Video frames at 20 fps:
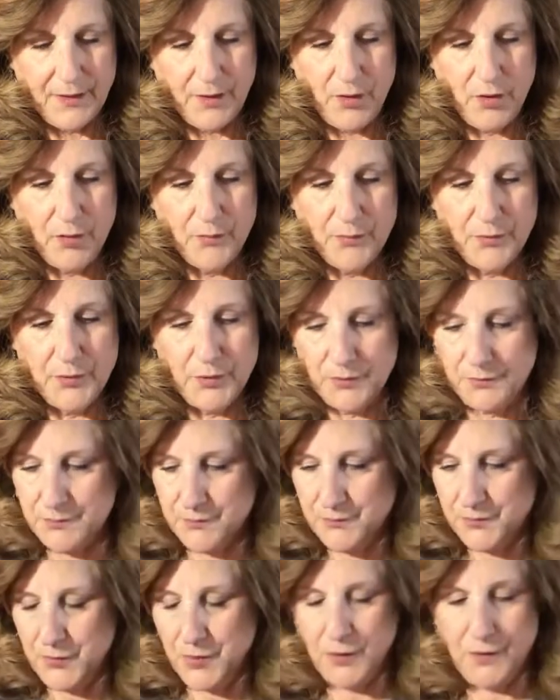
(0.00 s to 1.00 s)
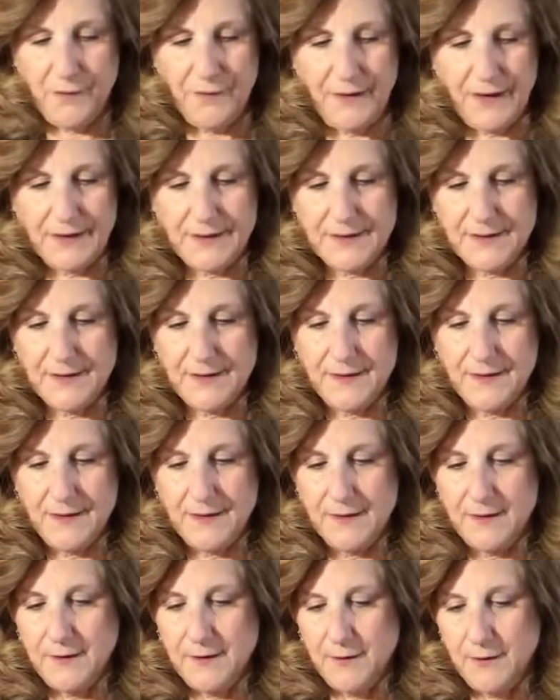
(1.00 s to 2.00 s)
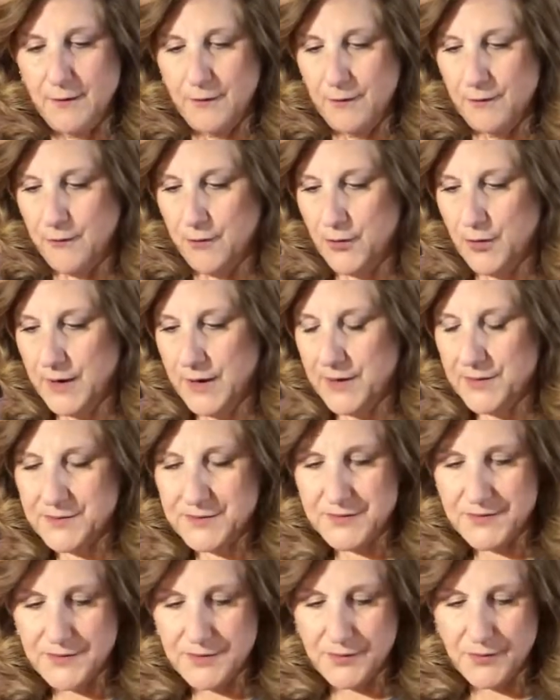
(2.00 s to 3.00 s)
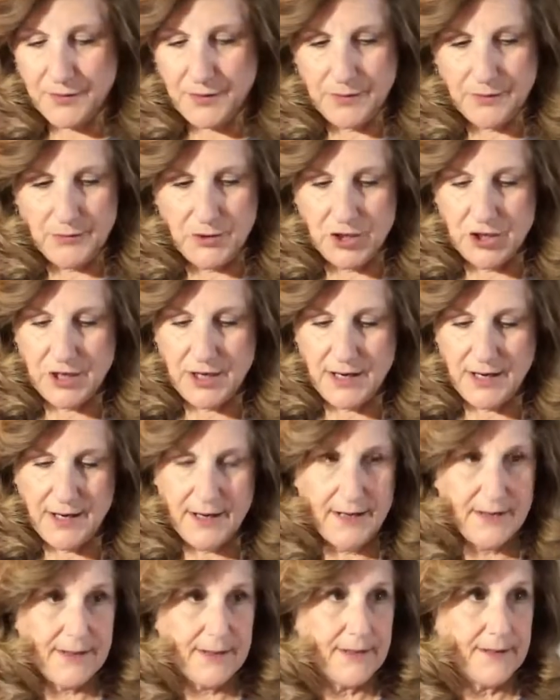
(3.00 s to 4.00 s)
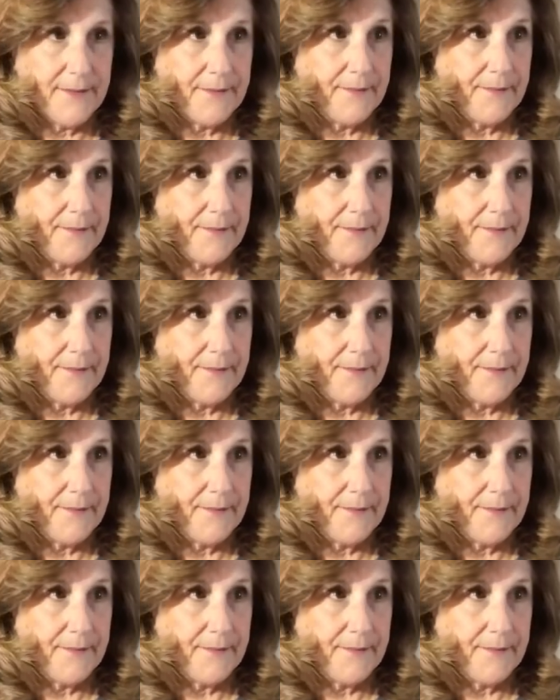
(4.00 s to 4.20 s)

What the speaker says: Oh, boom, perfect. 4 ounces of cream cheese.